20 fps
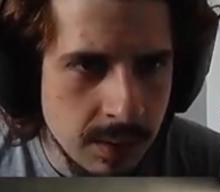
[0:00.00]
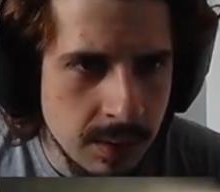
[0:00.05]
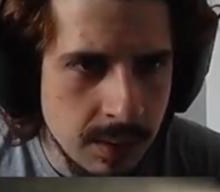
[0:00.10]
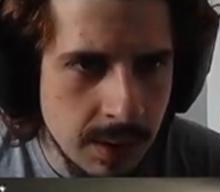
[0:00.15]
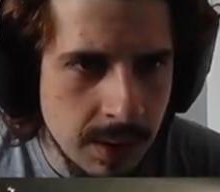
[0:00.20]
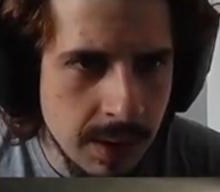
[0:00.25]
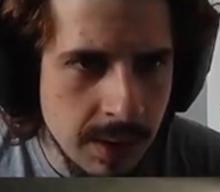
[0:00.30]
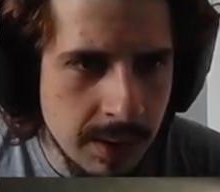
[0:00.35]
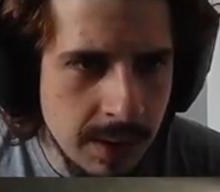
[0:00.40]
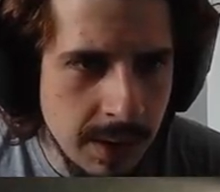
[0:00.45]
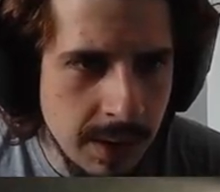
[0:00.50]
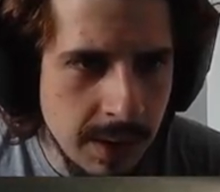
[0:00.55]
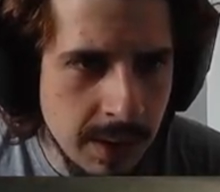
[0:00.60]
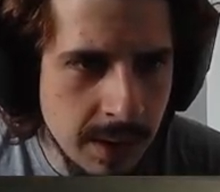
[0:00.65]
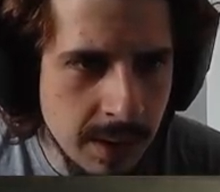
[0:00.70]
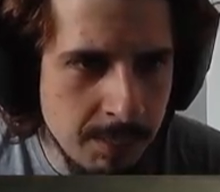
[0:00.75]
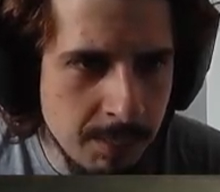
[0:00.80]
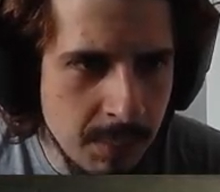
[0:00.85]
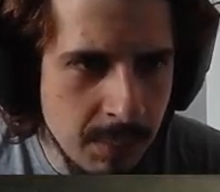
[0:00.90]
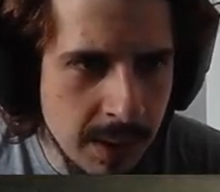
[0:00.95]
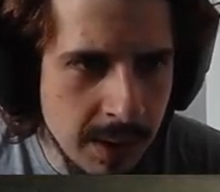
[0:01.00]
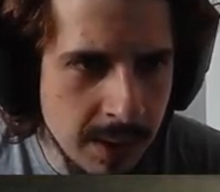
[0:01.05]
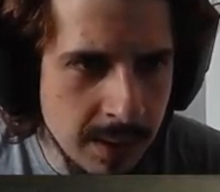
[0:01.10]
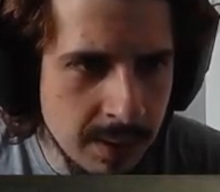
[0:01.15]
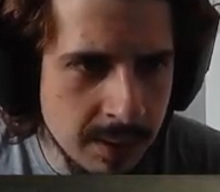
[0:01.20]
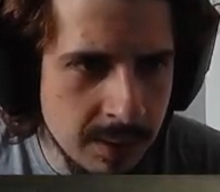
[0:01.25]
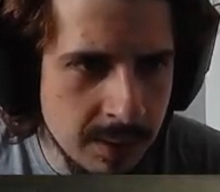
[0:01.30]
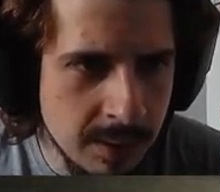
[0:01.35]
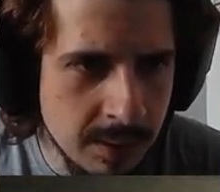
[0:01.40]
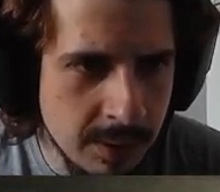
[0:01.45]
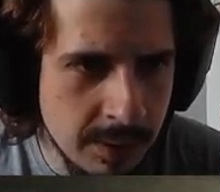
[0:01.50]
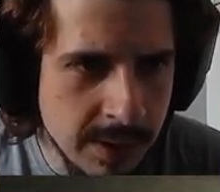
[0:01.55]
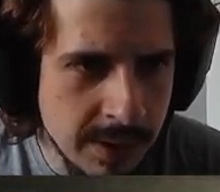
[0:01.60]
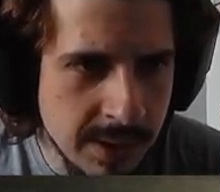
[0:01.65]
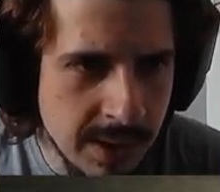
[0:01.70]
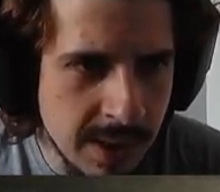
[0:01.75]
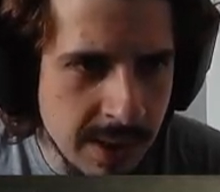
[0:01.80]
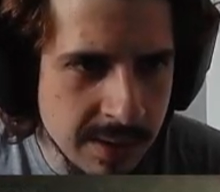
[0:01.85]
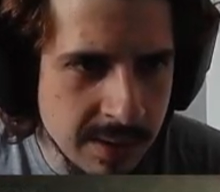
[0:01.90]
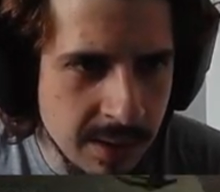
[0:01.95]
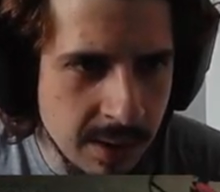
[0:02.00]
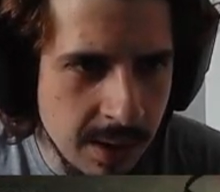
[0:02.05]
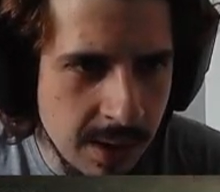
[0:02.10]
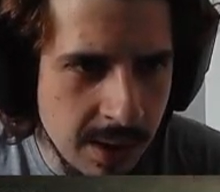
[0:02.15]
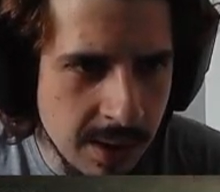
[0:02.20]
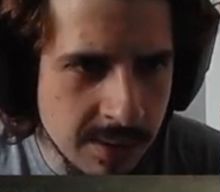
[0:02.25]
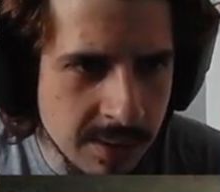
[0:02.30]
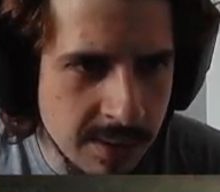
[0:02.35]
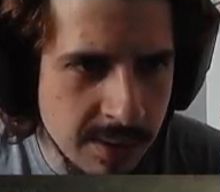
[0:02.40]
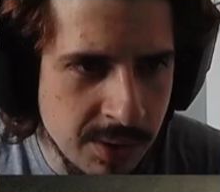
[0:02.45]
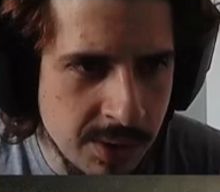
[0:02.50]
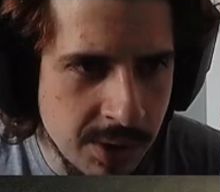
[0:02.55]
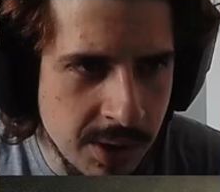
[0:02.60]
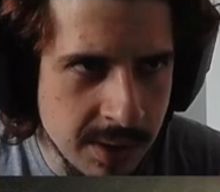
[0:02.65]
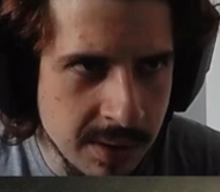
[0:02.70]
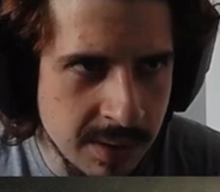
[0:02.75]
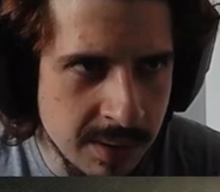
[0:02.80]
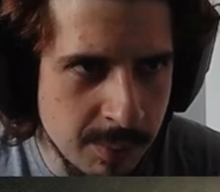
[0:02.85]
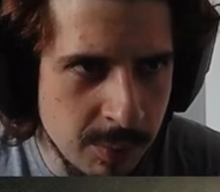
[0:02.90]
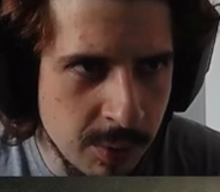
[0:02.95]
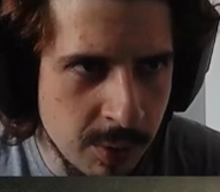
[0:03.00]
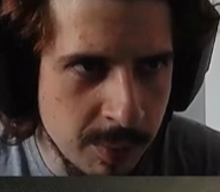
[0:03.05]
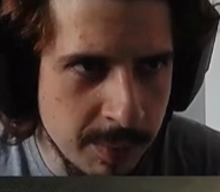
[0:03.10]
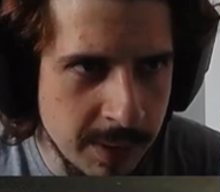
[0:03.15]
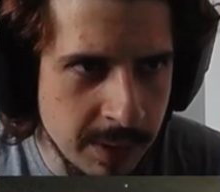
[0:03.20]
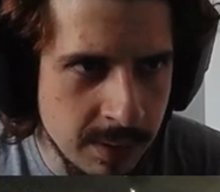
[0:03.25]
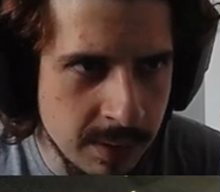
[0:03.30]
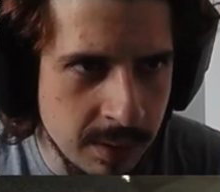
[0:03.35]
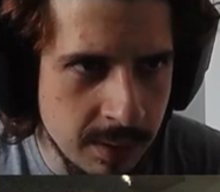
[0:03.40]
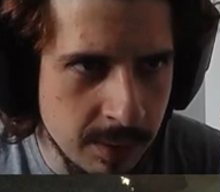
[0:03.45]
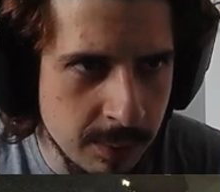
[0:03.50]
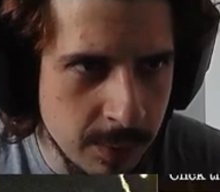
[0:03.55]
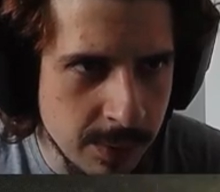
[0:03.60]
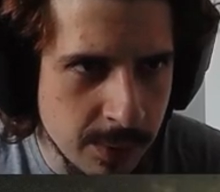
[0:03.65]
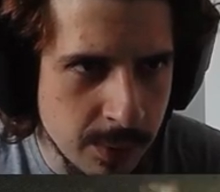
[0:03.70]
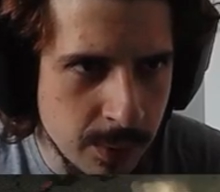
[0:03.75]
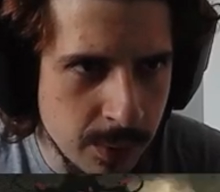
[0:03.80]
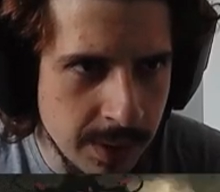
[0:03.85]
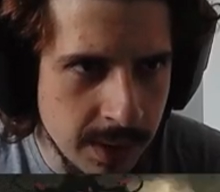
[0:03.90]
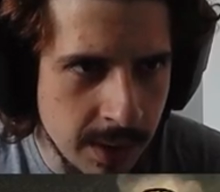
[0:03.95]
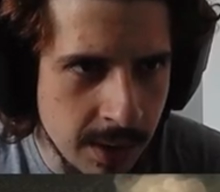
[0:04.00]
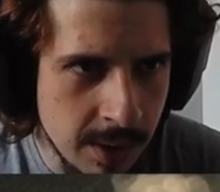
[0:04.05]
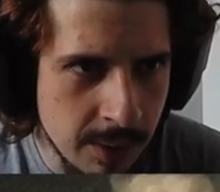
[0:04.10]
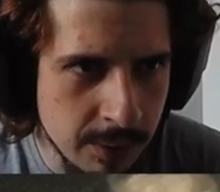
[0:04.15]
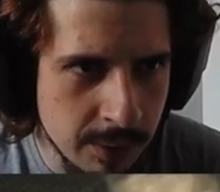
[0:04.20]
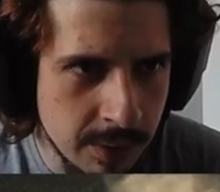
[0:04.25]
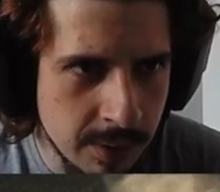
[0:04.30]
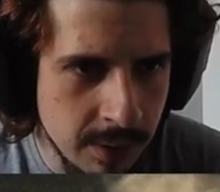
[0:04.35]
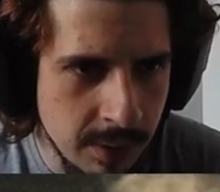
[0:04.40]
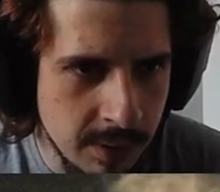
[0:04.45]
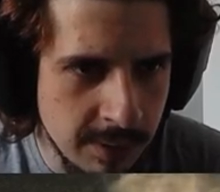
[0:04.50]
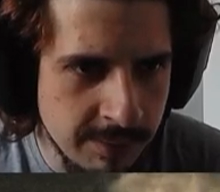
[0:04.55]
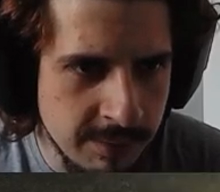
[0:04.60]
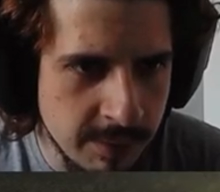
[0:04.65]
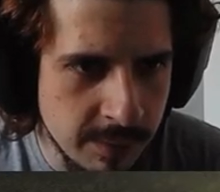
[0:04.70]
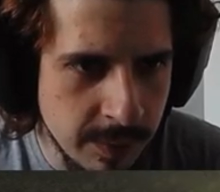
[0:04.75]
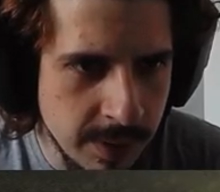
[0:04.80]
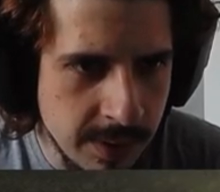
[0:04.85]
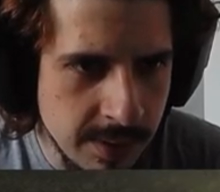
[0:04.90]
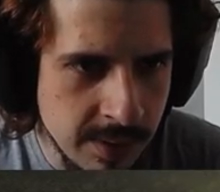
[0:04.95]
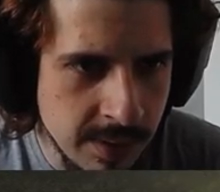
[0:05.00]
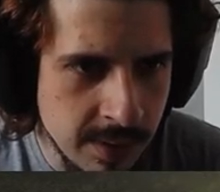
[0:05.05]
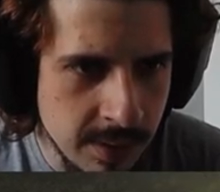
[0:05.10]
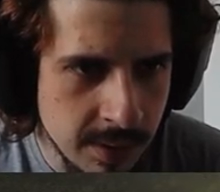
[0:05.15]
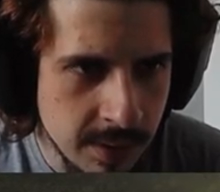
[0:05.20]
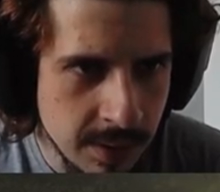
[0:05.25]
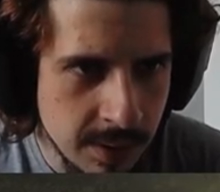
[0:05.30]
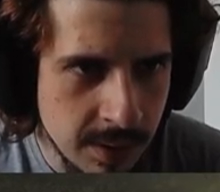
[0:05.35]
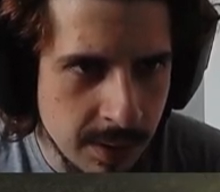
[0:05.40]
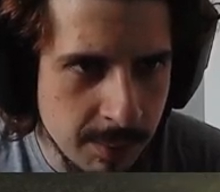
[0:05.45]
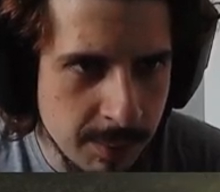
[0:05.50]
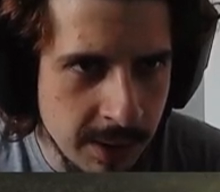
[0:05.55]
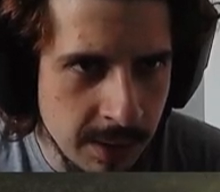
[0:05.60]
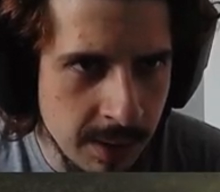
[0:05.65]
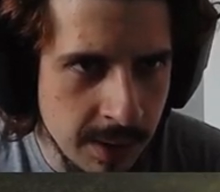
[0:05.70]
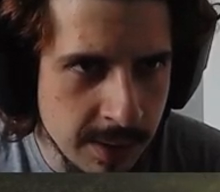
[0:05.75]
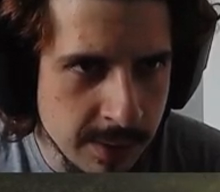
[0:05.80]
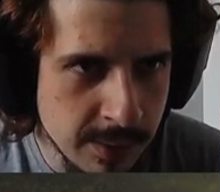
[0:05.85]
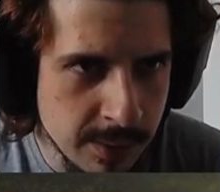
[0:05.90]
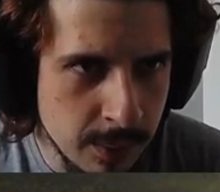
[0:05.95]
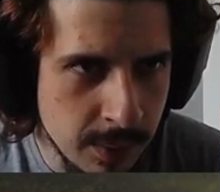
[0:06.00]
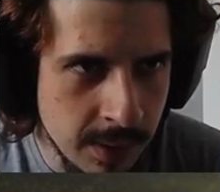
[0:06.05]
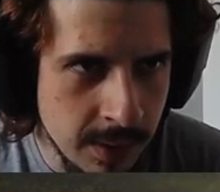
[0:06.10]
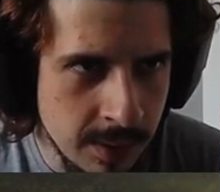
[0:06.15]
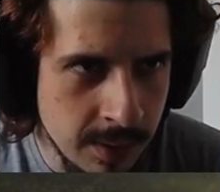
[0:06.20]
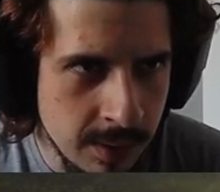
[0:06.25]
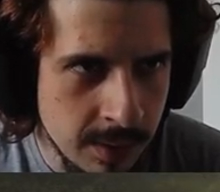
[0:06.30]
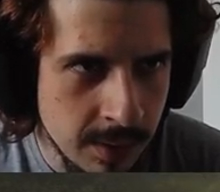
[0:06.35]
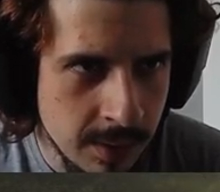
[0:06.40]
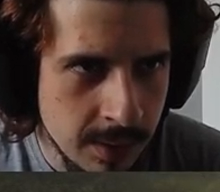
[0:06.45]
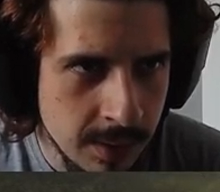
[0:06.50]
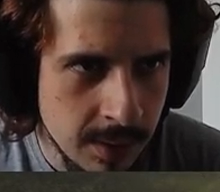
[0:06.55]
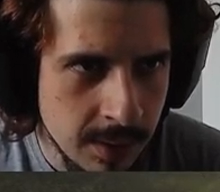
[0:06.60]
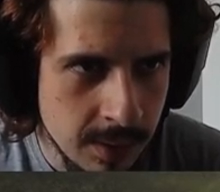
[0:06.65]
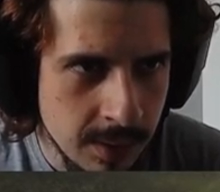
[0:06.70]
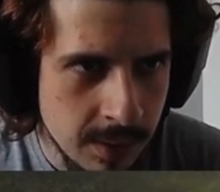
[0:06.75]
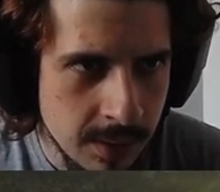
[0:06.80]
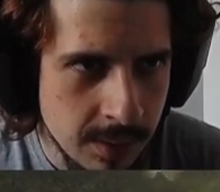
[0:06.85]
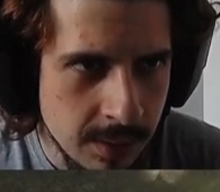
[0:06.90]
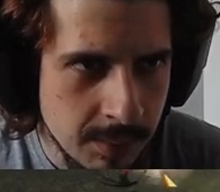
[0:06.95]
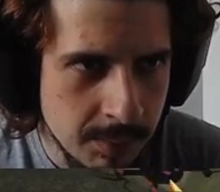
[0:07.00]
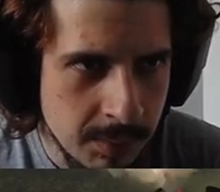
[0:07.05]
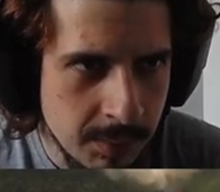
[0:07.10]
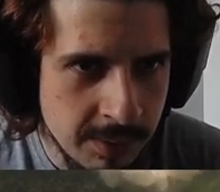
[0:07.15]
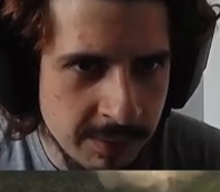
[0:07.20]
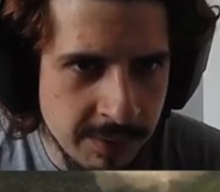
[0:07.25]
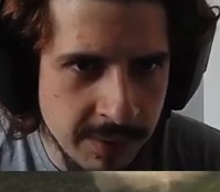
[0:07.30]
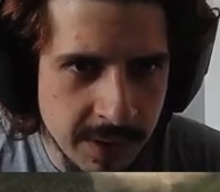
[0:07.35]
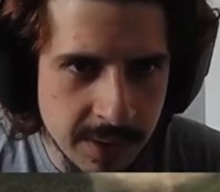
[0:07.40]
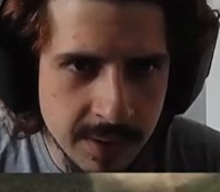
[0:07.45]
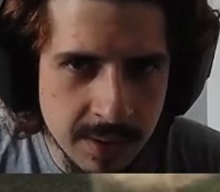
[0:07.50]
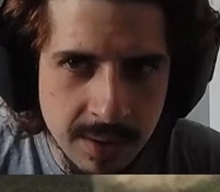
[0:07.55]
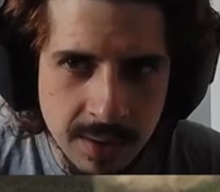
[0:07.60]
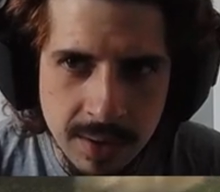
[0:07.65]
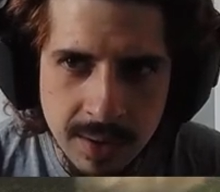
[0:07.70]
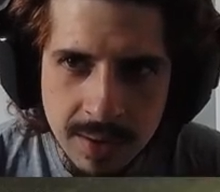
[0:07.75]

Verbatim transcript: Yeah, they can buy the Tourist as Deluxe in just a moment, once we get our deliveries. Come on, last one. Perfect.